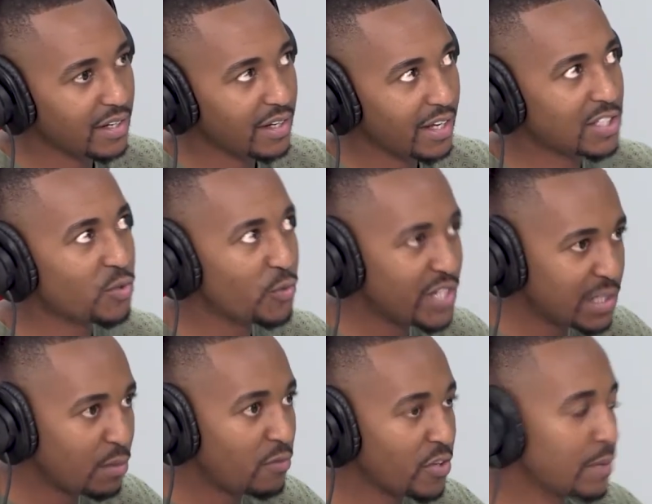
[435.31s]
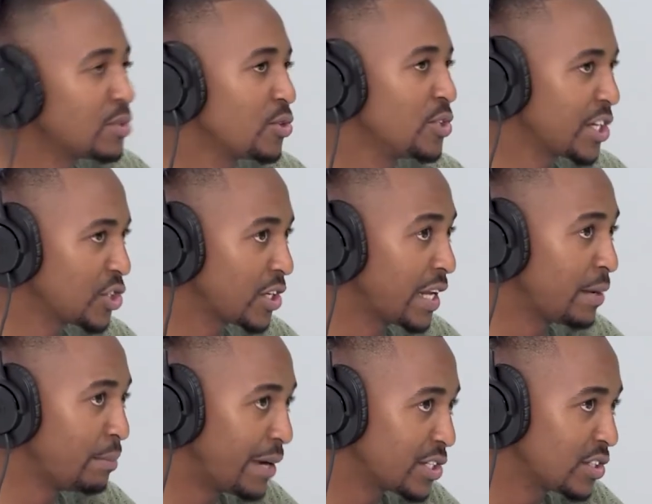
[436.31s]
it's reasonable for them to reject your claim
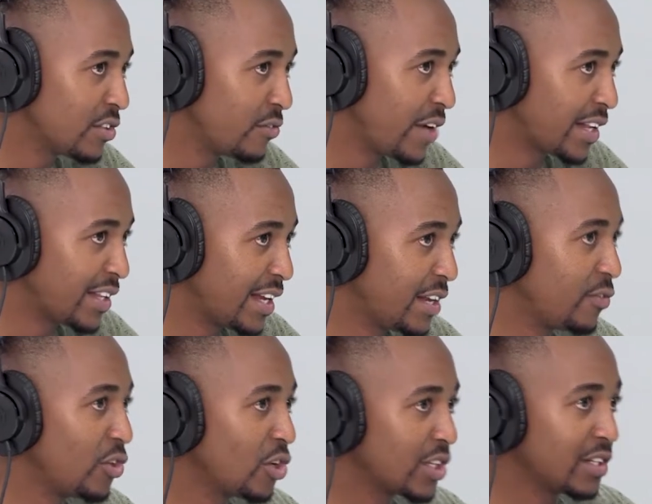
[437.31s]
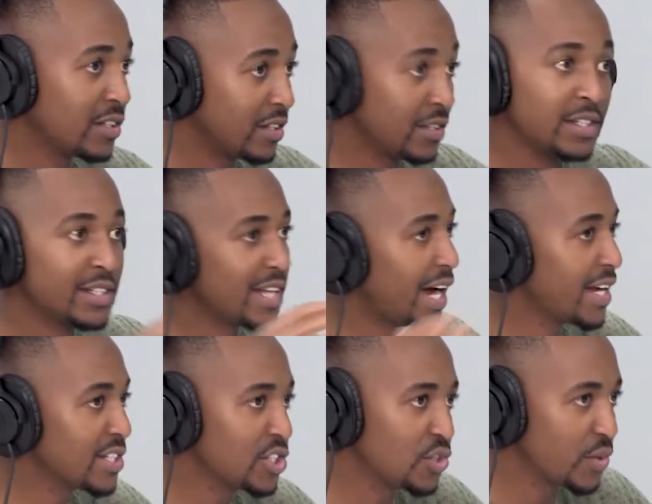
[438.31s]
based on the fact that if you looked at the entire
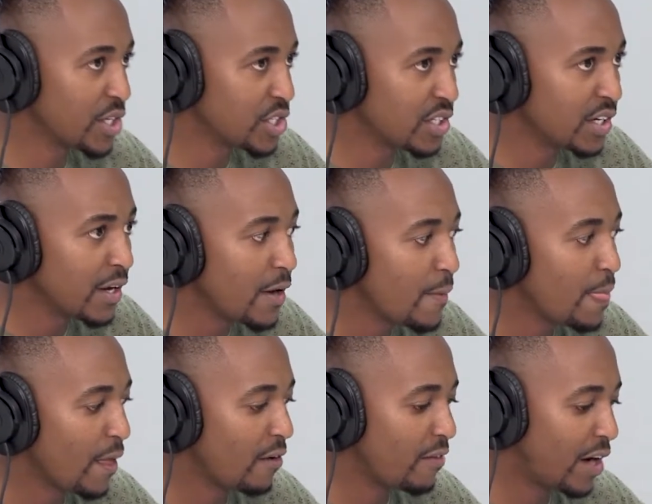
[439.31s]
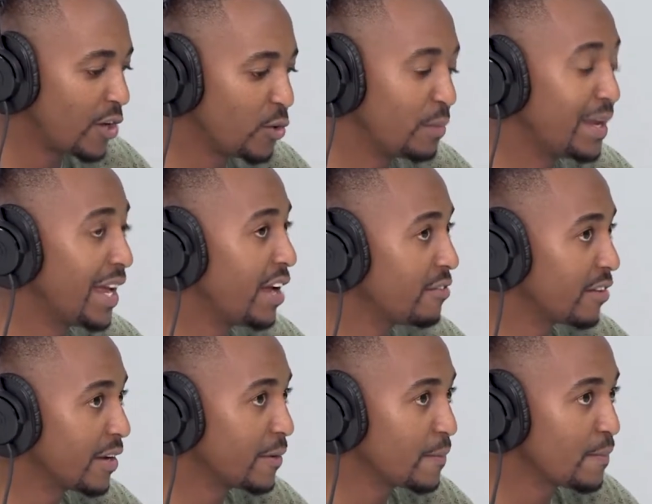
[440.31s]
situation of how you were
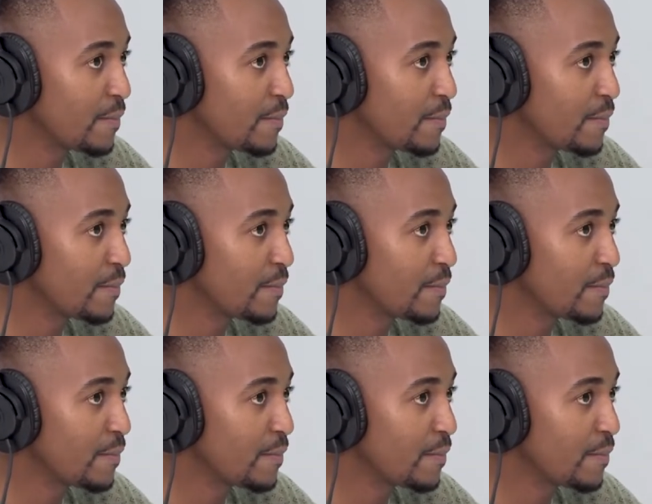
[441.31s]
behaving,